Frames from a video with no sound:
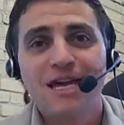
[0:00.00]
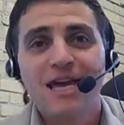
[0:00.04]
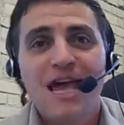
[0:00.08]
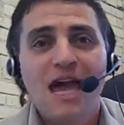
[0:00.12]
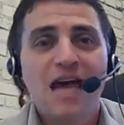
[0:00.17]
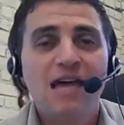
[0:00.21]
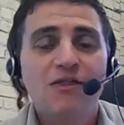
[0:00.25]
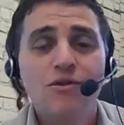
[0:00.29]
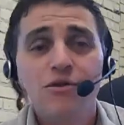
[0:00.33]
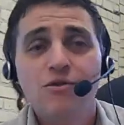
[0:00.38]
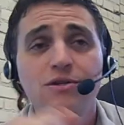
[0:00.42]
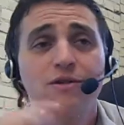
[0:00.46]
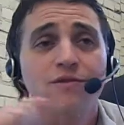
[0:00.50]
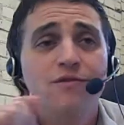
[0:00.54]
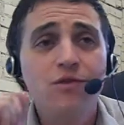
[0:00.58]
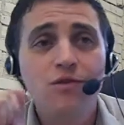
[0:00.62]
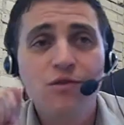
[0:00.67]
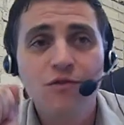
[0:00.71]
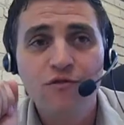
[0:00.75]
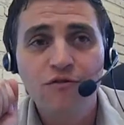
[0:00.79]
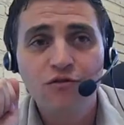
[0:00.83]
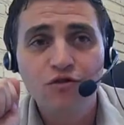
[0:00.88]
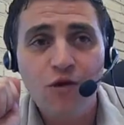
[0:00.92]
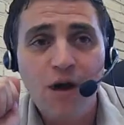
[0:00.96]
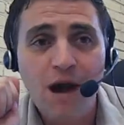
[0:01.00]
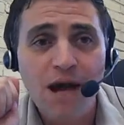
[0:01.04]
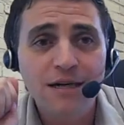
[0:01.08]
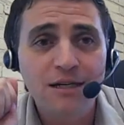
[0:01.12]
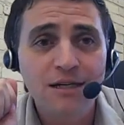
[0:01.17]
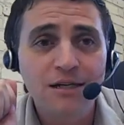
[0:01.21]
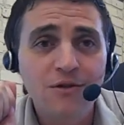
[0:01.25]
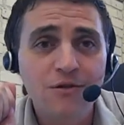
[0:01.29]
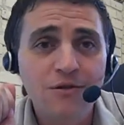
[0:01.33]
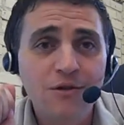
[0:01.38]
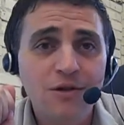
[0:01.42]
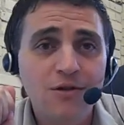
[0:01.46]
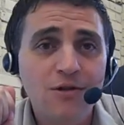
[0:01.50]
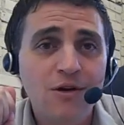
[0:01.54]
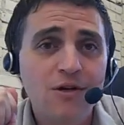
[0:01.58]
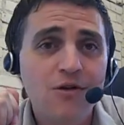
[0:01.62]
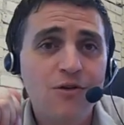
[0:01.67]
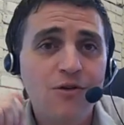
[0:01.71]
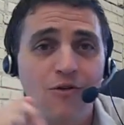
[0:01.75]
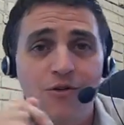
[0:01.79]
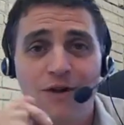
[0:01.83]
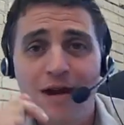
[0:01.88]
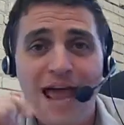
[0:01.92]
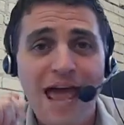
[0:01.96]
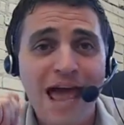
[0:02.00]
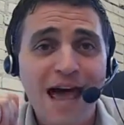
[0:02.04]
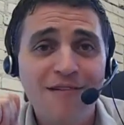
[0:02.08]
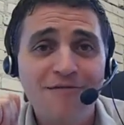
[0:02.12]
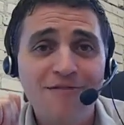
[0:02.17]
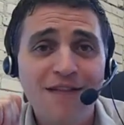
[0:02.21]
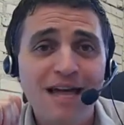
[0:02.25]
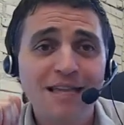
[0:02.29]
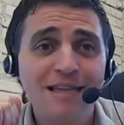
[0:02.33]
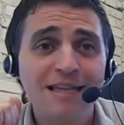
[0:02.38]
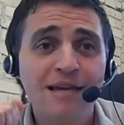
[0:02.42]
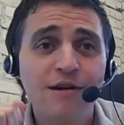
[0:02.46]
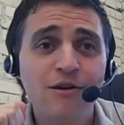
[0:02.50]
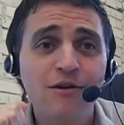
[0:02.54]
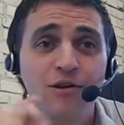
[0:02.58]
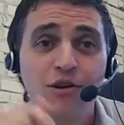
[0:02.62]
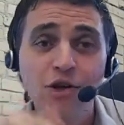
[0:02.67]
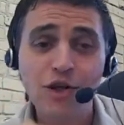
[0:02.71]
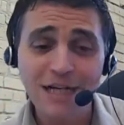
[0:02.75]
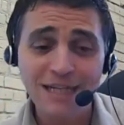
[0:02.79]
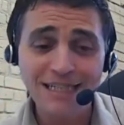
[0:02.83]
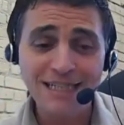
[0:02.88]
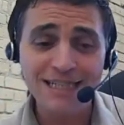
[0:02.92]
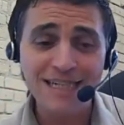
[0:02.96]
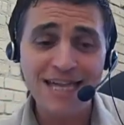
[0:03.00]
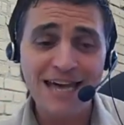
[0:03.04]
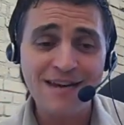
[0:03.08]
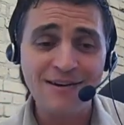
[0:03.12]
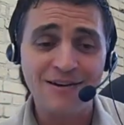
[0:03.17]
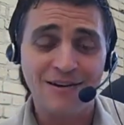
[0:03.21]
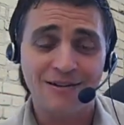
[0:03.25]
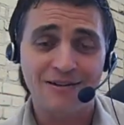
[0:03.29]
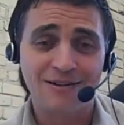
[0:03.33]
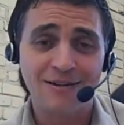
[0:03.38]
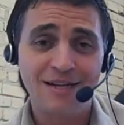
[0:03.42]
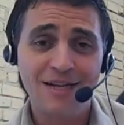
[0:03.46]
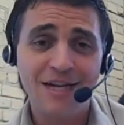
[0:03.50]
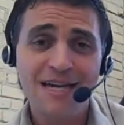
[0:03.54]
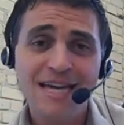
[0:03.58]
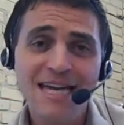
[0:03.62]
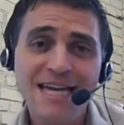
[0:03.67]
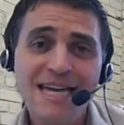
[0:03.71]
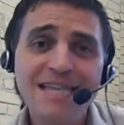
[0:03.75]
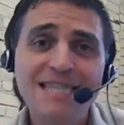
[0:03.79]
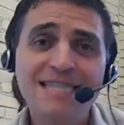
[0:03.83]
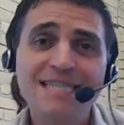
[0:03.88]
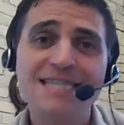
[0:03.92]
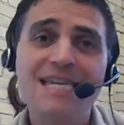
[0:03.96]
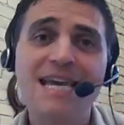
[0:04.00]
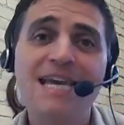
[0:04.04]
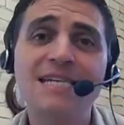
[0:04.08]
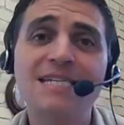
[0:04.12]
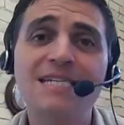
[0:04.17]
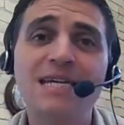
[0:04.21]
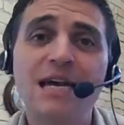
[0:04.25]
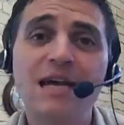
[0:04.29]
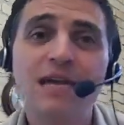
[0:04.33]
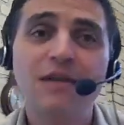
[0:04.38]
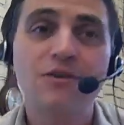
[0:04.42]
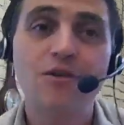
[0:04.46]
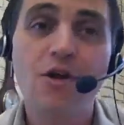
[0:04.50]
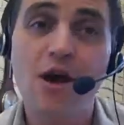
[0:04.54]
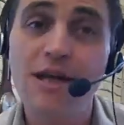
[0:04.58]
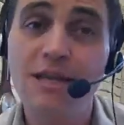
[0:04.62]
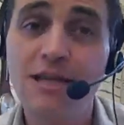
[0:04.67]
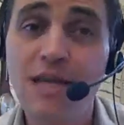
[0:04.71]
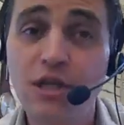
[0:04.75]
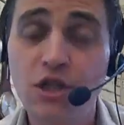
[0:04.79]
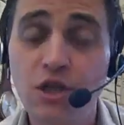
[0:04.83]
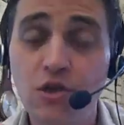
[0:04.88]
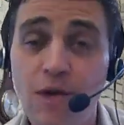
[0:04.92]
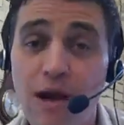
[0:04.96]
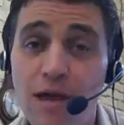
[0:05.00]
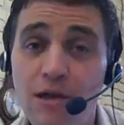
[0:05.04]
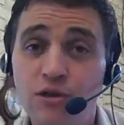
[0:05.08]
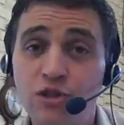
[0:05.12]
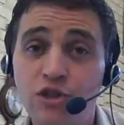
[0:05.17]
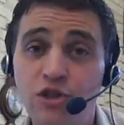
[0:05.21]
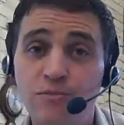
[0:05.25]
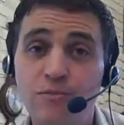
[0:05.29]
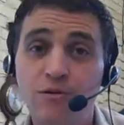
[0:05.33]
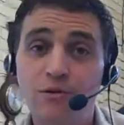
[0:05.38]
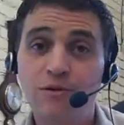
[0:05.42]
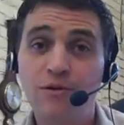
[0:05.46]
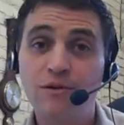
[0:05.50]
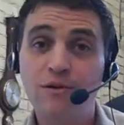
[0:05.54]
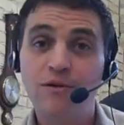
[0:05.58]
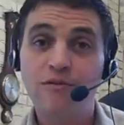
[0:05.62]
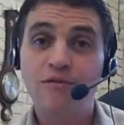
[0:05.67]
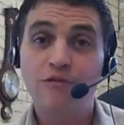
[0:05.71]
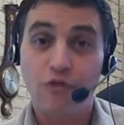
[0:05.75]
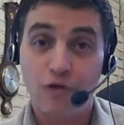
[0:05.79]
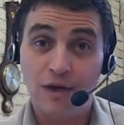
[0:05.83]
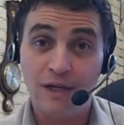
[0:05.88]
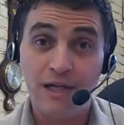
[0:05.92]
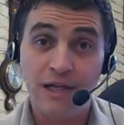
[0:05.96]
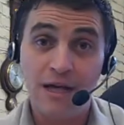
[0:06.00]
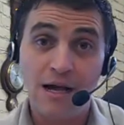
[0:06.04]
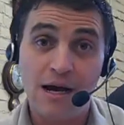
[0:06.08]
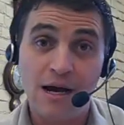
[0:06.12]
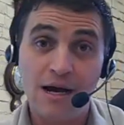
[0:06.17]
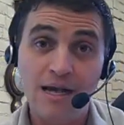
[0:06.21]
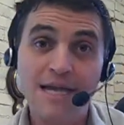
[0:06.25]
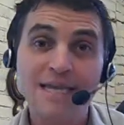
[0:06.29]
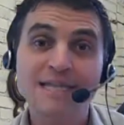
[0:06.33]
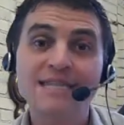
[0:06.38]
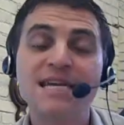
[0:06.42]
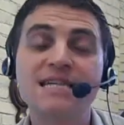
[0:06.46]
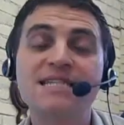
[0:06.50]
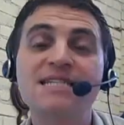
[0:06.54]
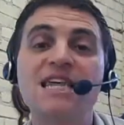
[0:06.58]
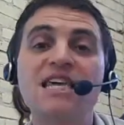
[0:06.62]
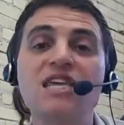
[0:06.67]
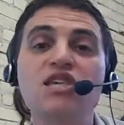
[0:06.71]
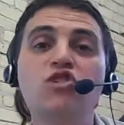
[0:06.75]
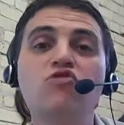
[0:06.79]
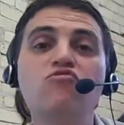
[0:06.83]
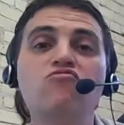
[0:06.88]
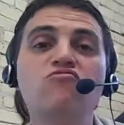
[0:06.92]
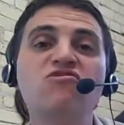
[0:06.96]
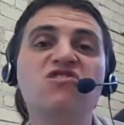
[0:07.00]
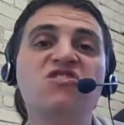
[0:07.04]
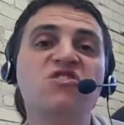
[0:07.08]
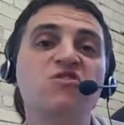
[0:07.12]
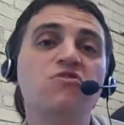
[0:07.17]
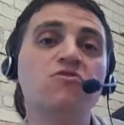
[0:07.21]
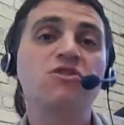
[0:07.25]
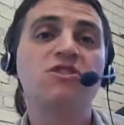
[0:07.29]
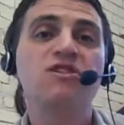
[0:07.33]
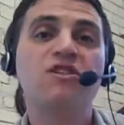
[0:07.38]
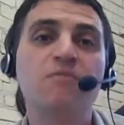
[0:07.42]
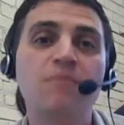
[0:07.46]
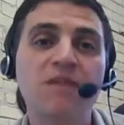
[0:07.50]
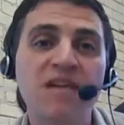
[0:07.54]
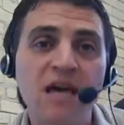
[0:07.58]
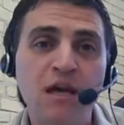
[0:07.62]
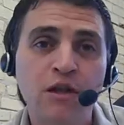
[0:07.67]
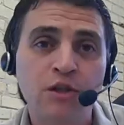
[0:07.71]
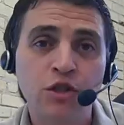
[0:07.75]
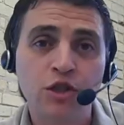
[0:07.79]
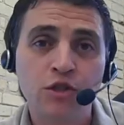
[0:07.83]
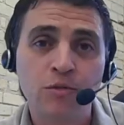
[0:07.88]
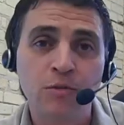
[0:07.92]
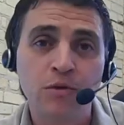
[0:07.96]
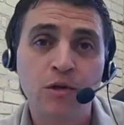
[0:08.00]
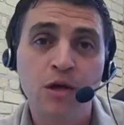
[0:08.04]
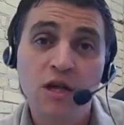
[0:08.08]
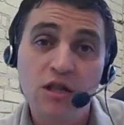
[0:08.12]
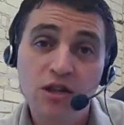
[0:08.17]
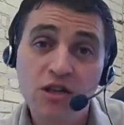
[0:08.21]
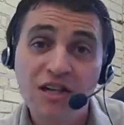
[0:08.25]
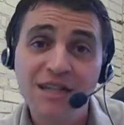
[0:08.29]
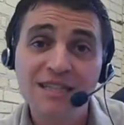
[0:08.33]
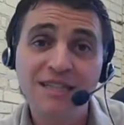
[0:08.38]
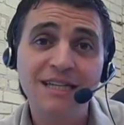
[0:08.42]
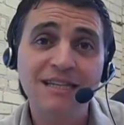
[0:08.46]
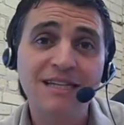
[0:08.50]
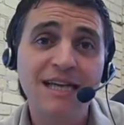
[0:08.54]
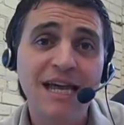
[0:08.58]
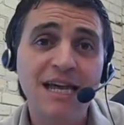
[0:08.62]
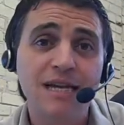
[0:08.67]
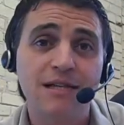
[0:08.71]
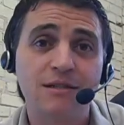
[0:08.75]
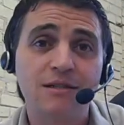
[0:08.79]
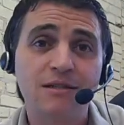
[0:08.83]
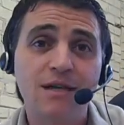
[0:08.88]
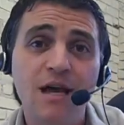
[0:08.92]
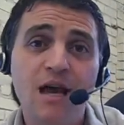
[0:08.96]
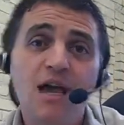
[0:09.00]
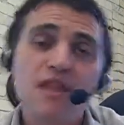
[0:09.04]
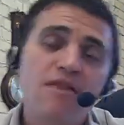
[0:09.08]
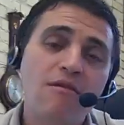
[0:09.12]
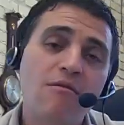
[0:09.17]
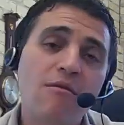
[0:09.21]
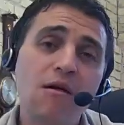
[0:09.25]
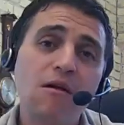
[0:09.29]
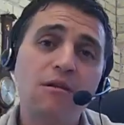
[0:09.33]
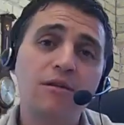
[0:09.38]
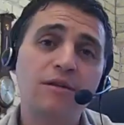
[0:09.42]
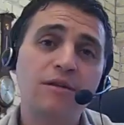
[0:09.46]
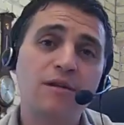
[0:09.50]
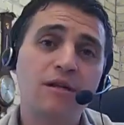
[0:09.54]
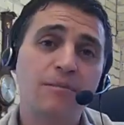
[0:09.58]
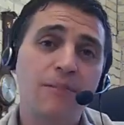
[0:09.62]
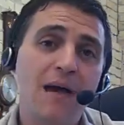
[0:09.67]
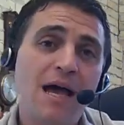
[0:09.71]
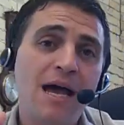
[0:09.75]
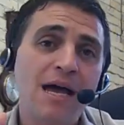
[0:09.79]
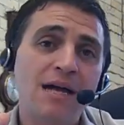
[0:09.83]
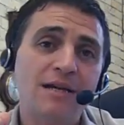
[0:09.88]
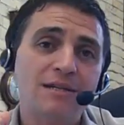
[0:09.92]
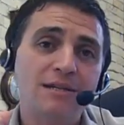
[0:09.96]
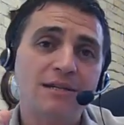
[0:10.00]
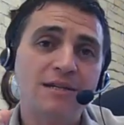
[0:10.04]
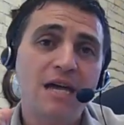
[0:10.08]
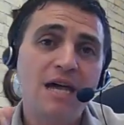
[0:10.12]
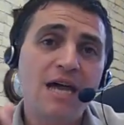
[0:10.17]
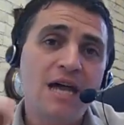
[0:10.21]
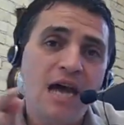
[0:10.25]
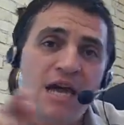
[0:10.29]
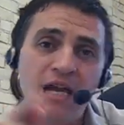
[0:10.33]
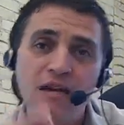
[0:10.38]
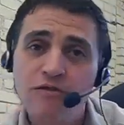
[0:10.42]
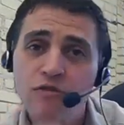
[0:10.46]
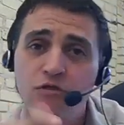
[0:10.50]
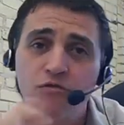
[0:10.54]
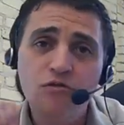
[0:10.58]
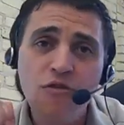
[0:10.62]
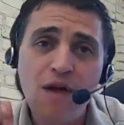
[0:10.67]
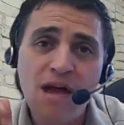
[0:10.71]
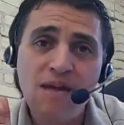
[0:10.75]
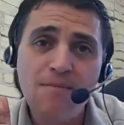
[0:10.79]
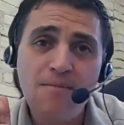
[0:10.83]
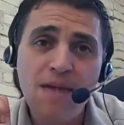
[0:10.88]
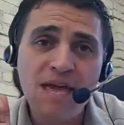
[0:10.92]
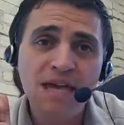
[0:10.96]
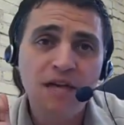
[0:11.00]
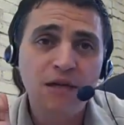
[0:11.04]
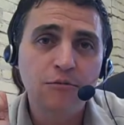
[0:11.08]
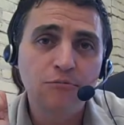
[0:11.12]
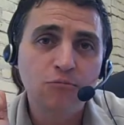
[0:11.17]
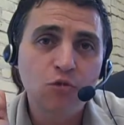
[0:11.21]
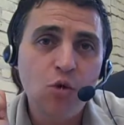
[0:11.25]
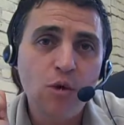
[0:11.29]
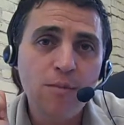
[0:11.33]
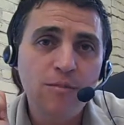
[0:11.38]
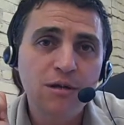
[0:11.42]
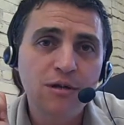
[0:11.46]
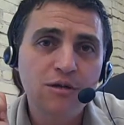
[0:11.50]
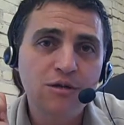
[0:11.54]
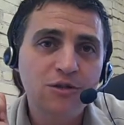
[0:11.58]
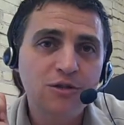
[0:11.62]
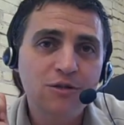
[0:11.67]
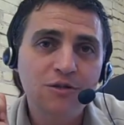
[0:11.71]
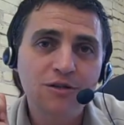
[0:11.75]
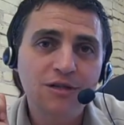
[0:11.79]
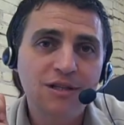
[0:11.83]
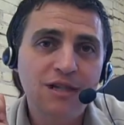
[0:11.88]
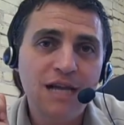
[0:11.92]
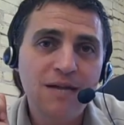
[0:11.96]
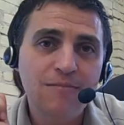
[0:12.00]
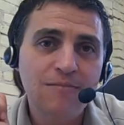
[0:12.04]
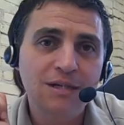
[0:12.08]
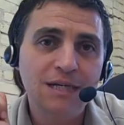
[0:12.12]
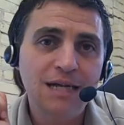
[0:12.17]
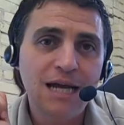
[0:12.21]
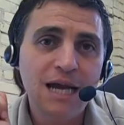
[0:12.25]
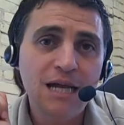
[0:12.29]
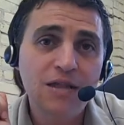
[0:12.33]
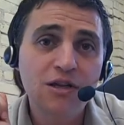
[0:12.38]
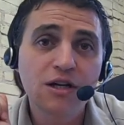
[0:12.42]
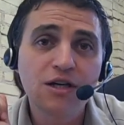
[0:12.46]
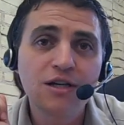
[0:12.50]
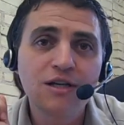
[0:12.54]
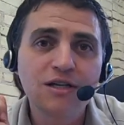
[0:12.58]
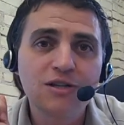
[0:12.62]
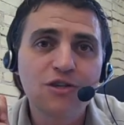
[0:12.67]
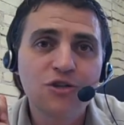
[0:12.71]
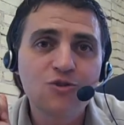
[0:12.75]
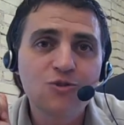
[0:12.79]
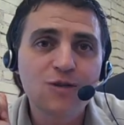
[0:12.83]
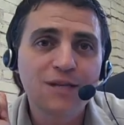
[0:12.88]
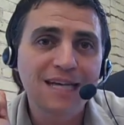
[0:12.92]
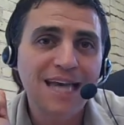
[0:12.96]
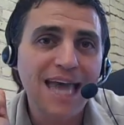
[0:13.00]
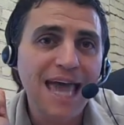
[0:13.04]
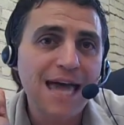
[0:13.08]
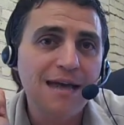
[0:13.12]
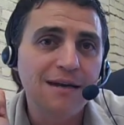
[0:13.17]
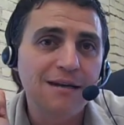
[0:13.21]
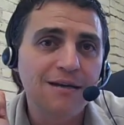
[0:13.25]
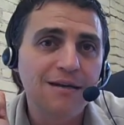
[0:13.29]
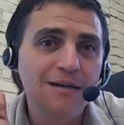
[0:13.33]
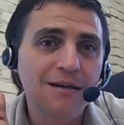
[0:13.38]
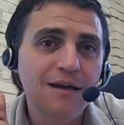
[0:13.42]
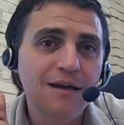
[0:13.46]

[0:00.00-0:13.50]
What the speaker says: And those of you who've tried to do this on your own and have that letter, look at the letter. It says not that you're eligible for EI, it says that you used to be eligible. Look at the dates. They're all in the past. And if you try to make an employment insurance claim today, they're going to do it again.